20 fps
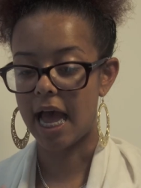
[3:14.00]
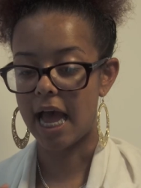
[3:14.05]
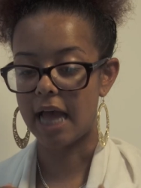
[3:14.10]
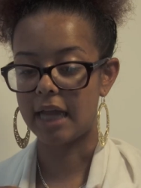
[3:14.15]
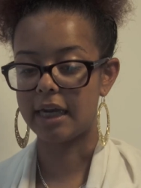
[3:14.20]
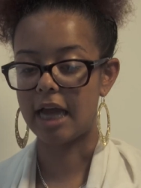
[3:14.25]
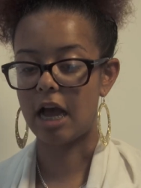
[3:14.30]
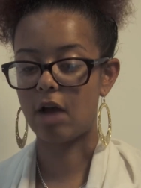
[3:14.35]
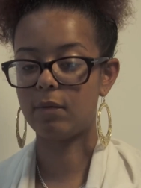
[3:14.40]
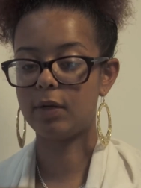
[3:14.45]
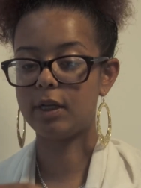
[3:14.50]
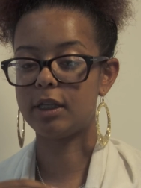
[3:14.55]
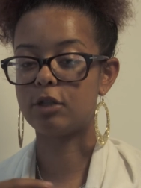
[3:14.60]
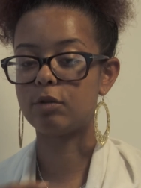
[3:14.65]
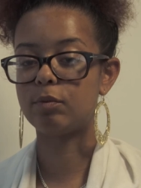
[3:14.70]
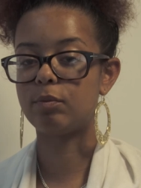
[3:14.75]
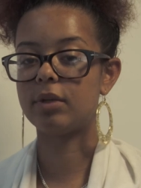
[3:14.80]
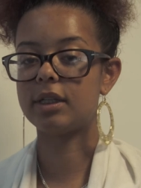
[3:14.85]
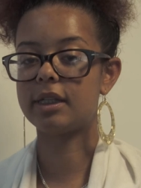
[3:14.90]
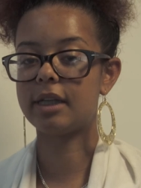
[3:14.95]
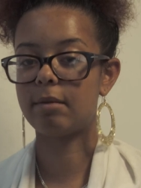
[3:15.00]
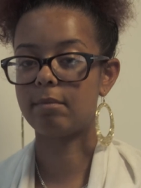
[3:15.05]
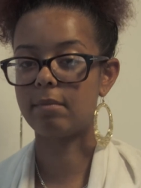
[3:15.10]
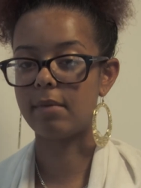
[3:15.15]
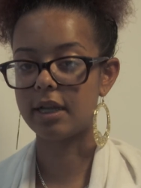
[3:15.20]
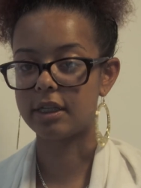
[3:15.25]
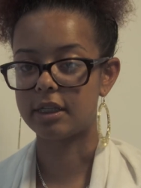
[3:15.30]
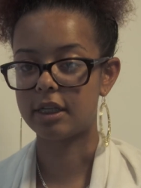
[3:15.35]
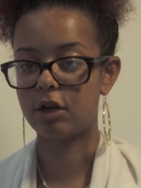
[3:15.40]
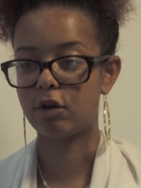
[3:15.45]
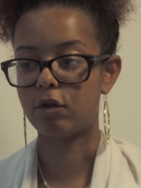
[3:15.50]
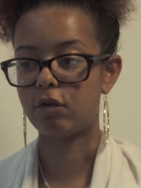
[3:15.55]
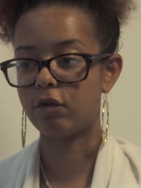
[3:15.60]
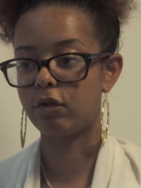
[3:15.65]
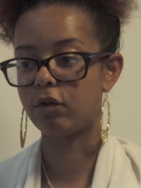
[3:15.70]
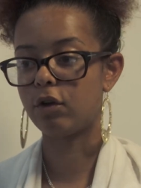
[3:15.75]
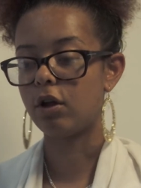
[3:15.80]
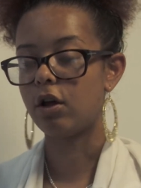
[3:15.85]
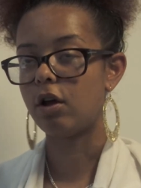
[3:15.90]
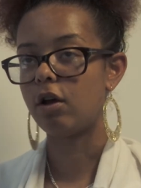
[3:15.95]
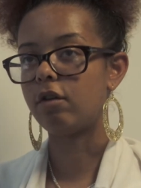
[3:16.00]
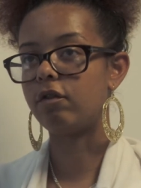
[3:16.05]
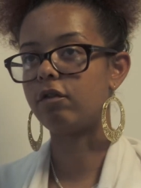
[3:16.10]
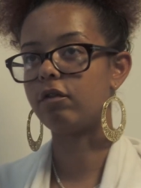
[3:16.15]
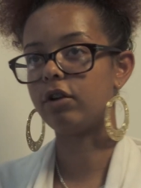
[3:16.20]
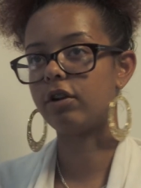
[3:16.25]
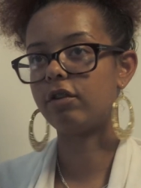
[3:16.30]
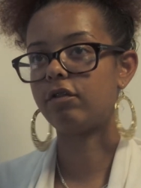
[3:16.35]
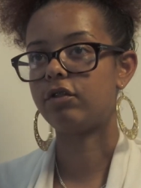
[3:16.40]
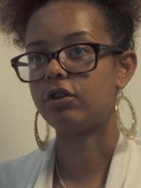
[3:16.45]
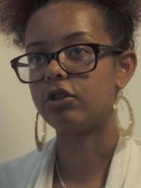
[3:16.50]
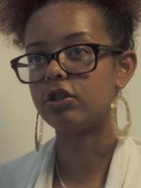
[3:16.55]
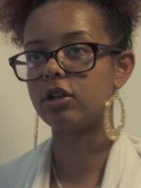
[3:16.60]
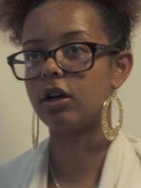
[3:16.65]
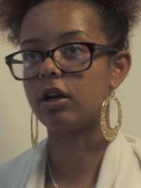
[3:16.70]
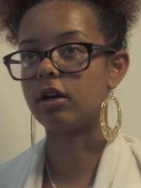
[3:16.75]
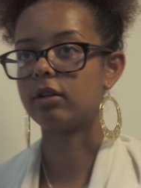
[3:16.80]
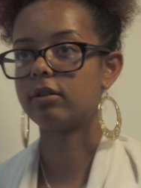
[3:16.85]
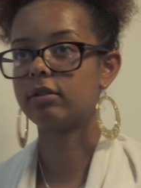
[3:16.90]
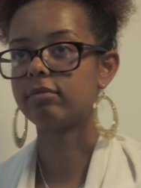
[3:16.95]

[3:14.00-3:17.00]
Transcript: and how I need to present myself for the future.